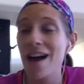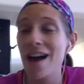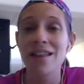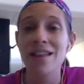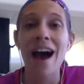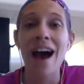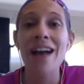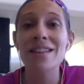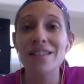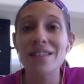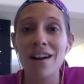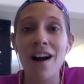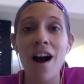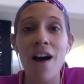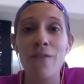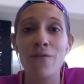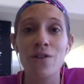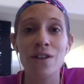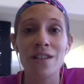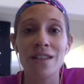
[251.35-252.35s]
That's a
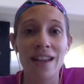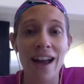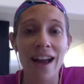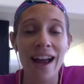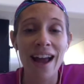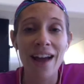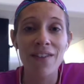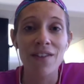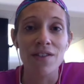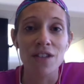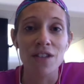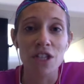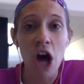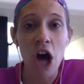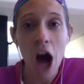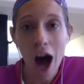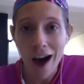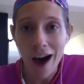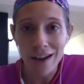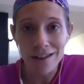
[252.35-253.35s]
conference that I haven't even
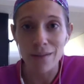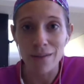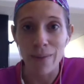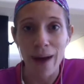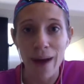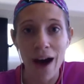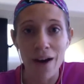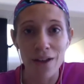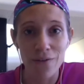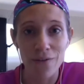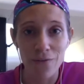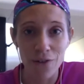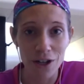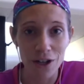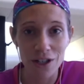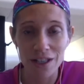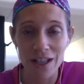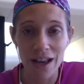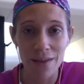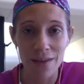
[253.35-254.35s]
talked about,
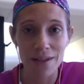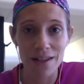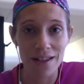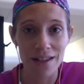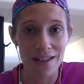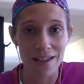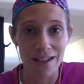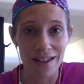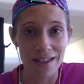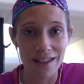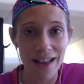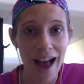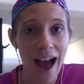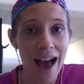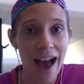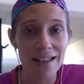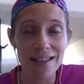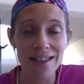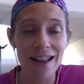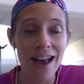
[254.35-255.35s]
First Steps to
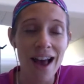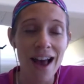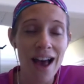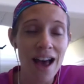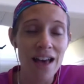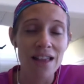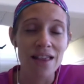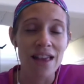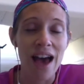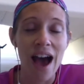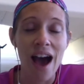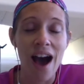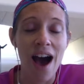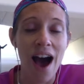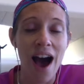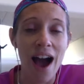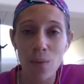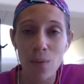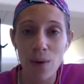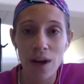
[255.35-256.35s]
Success, that
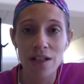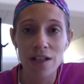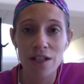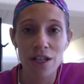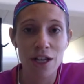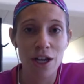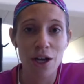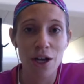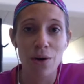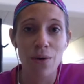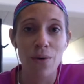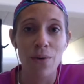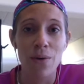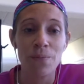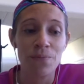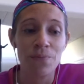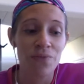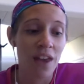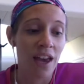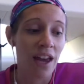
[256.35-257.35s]
I went to,
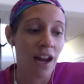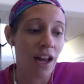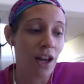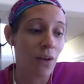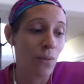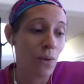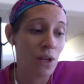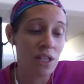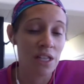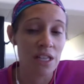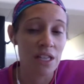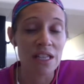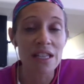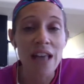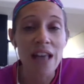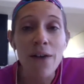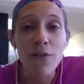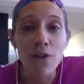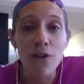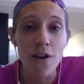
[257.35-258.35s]
and I went to
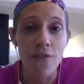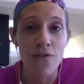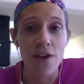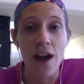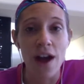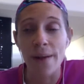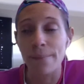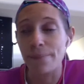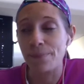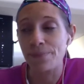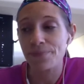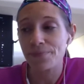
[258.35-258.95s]
several of them.